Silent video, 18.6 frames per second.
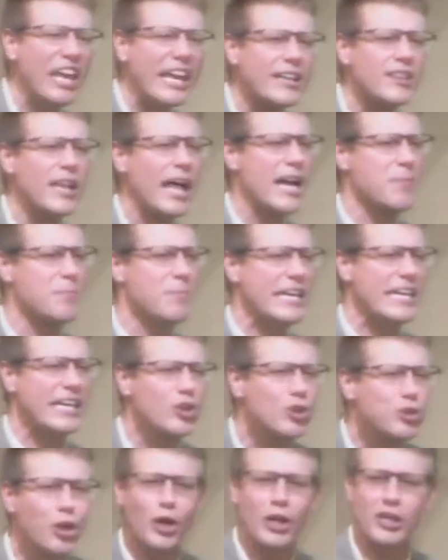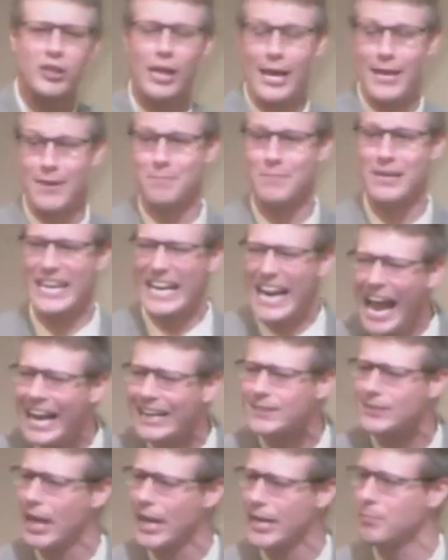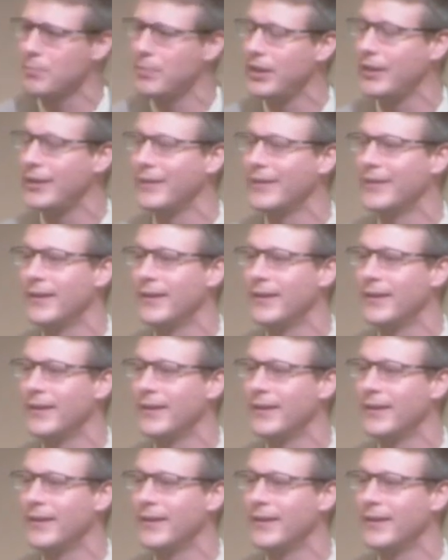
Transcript: like me and look like me and act like me.